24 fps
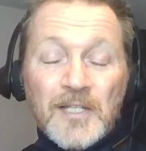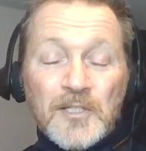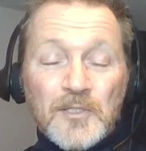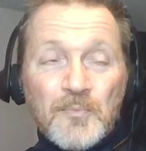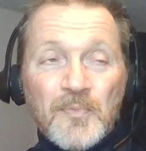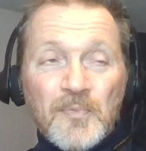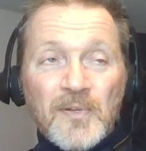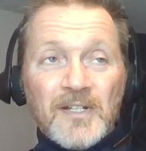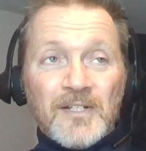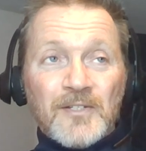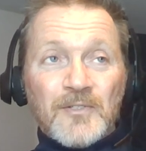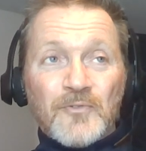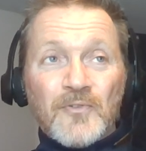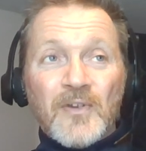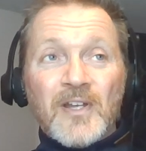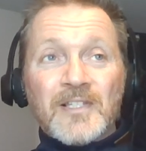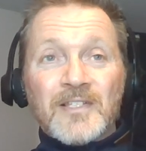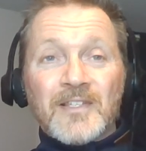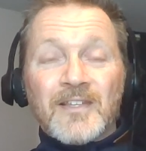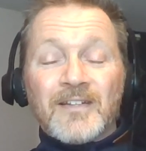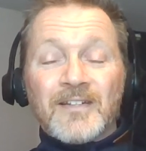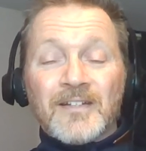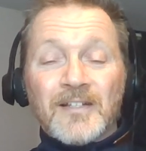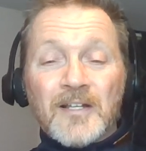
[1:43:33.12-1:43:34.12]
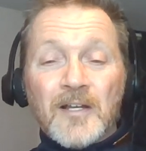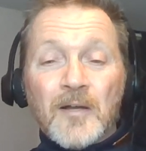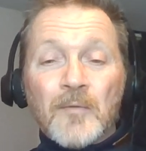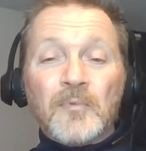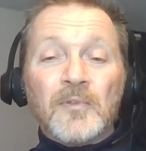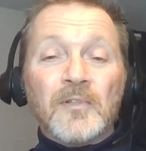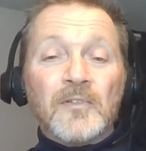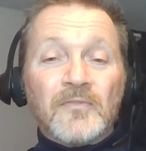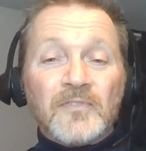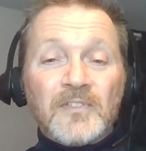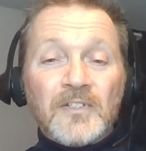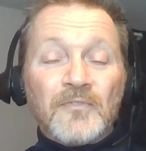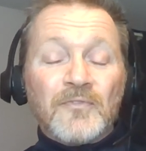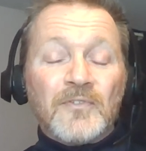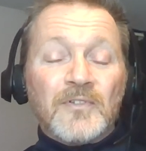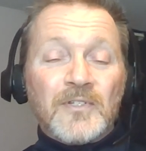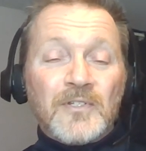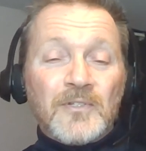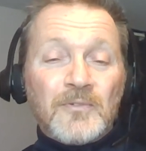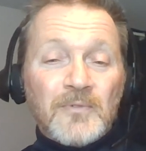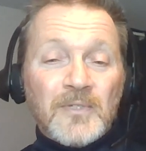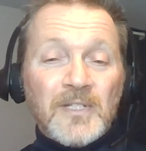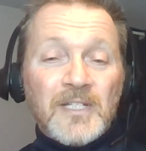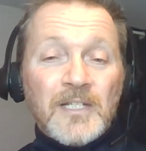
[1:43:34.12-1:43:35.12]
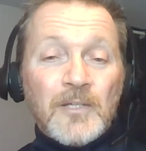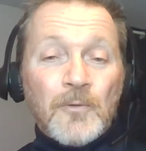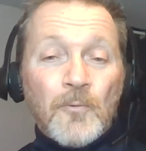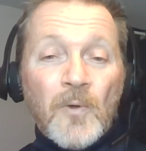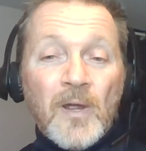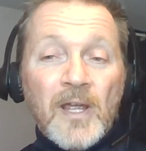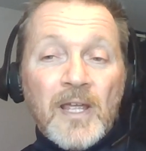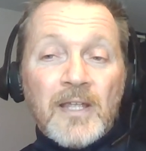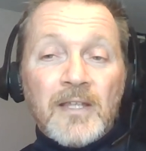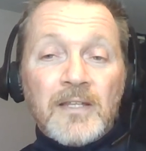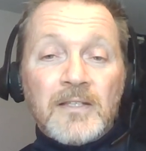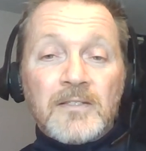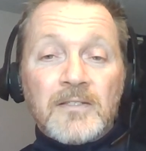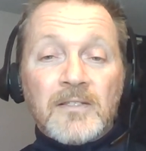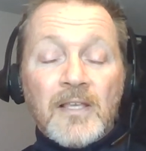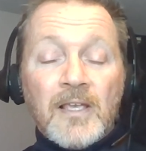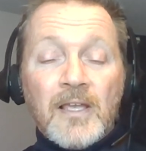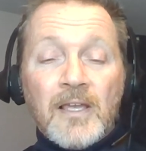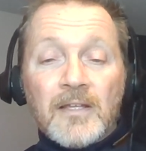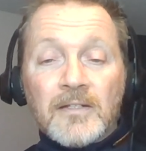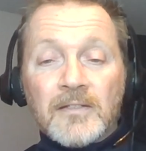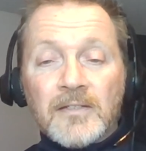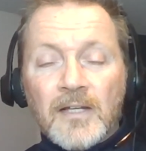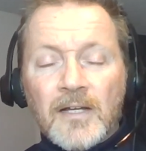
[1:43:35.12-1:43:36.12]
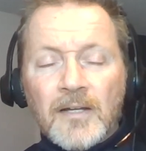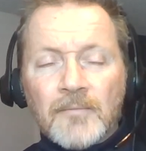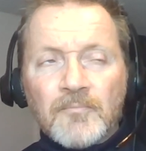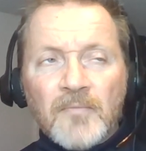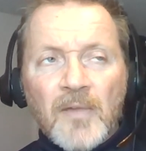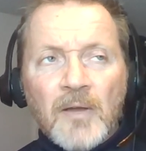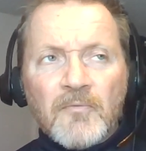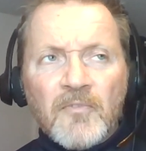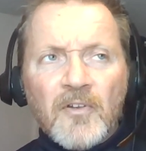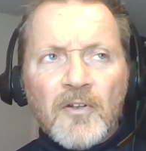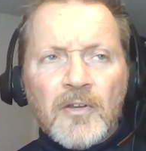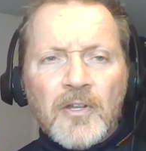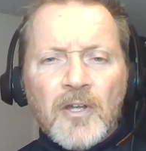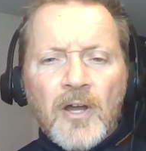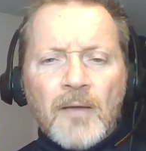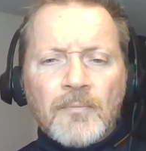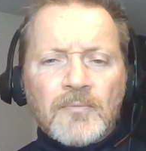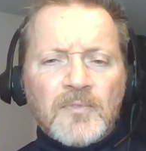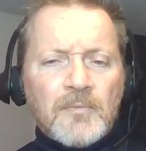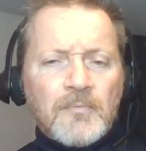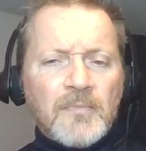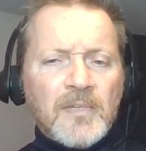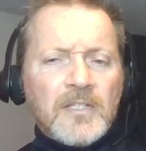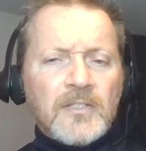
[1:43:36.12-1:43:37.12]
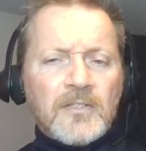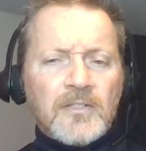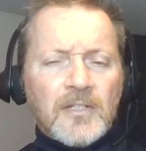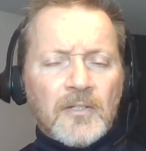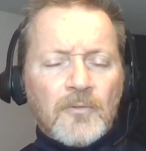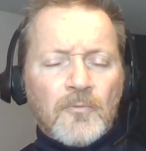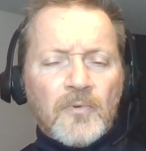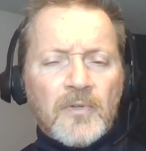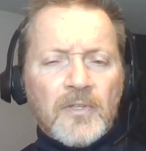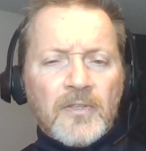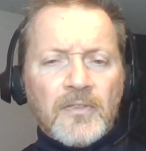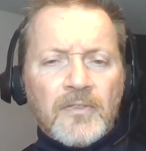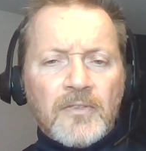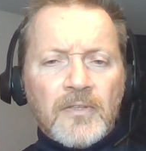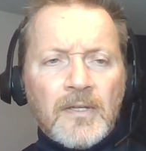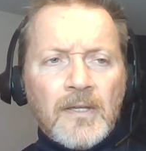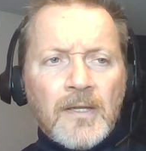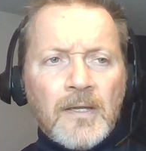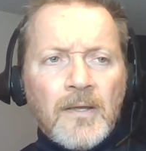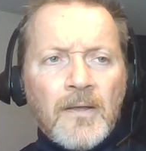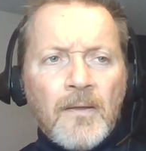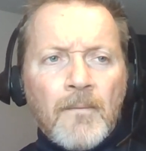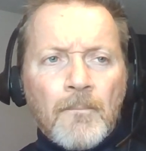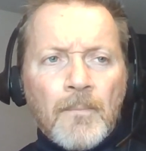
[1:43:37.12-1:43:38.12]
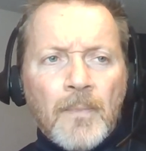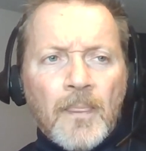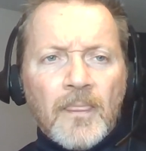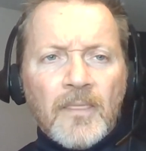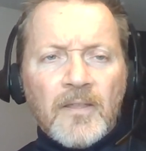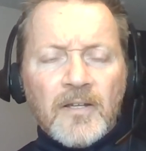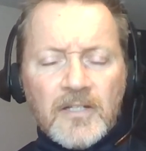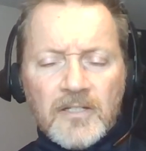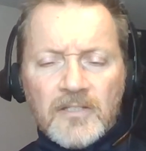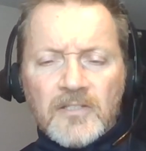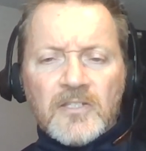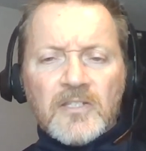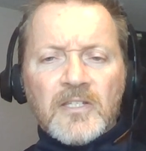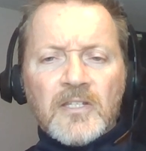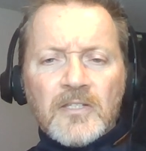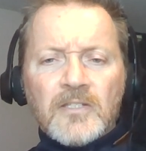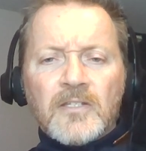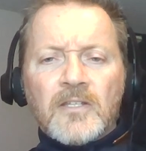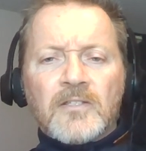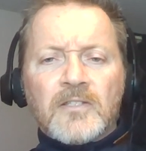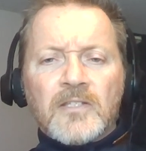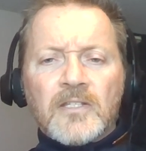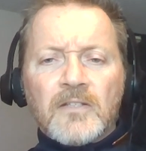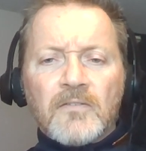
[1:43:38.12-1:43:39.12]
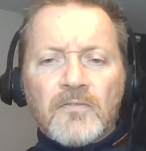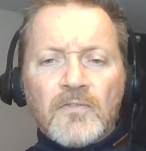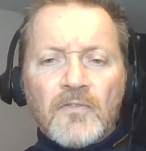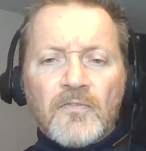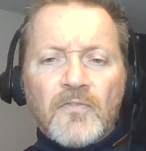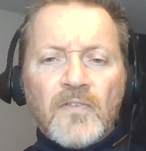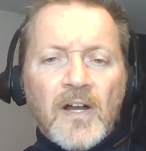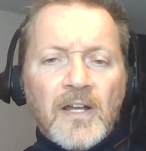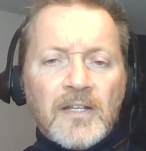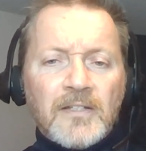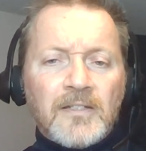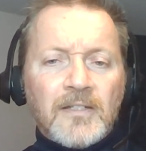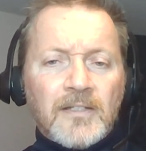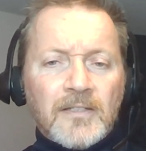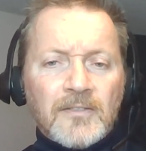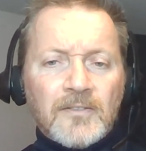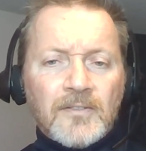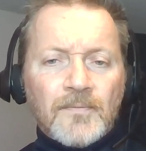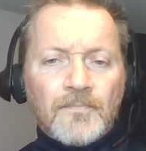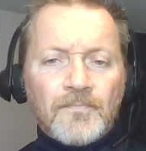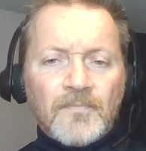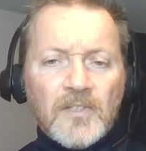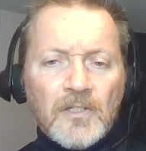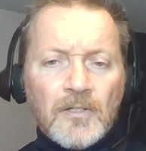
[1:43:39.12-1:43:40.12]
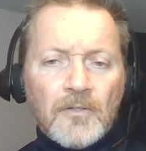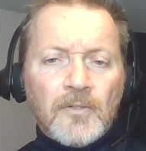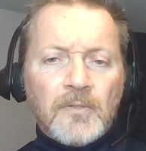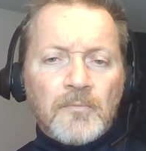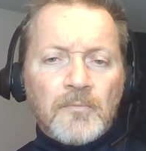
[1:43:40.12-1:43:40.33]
been addressed in a couple of different unique ways, and I'm, I'm very optimistic with the consistency of the findings, you know,